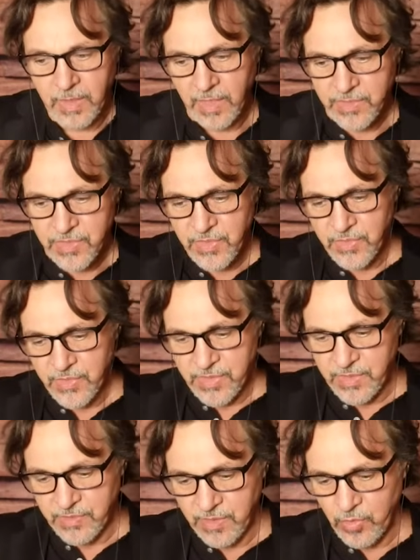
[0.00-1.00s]
It's interesting
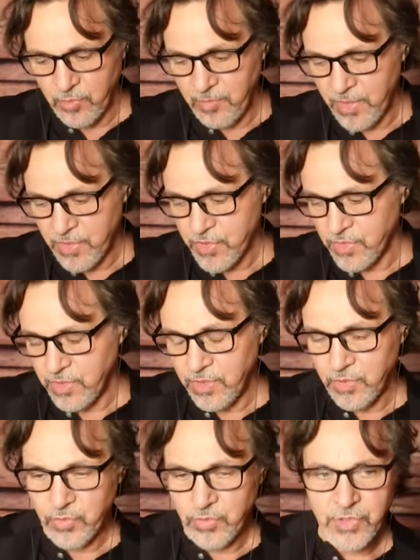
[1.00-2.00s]
that you mentioned
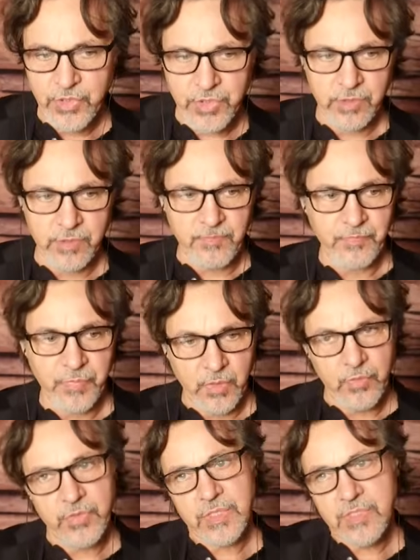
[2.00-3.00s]
intuition,
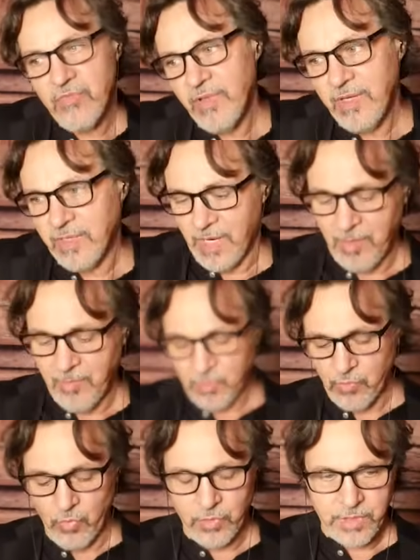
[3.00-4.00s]
which is a very common
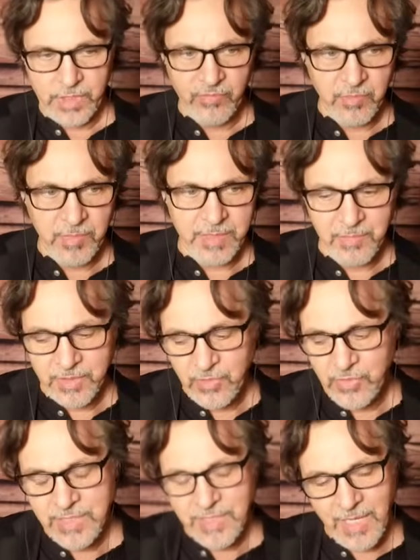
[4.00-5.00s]
word, everybody. But you
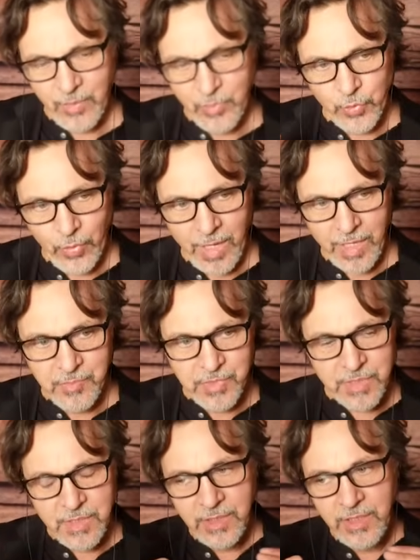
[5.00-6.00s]
see how it rhymes:
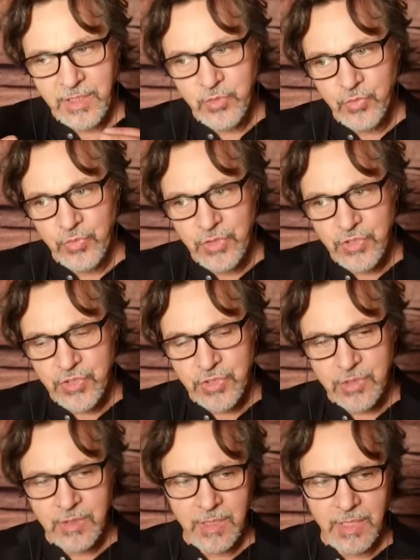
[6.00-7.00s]

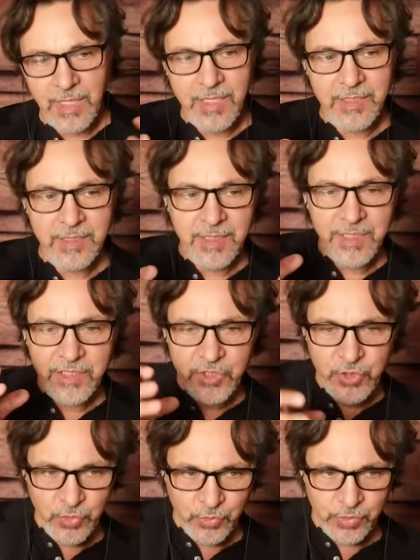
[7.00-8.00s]
intuition and in
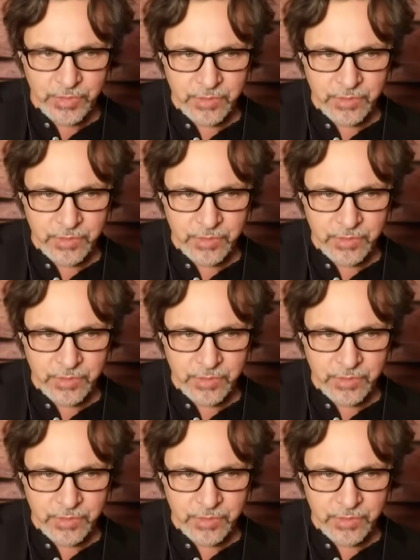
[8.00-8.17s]
tune.